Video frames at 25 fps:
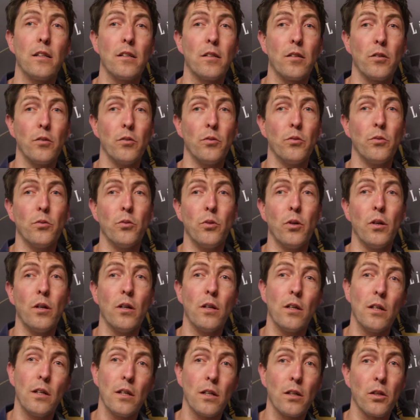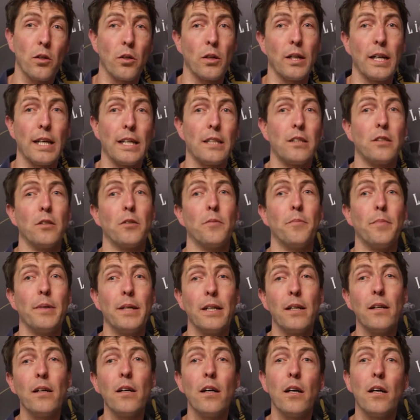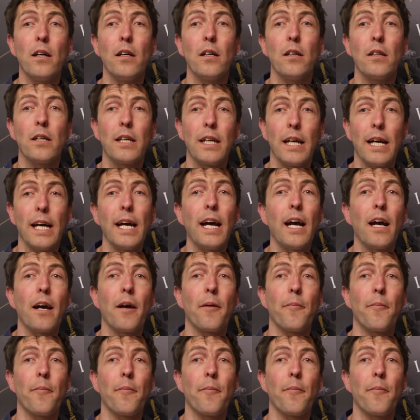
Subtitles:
to connect your beer keg.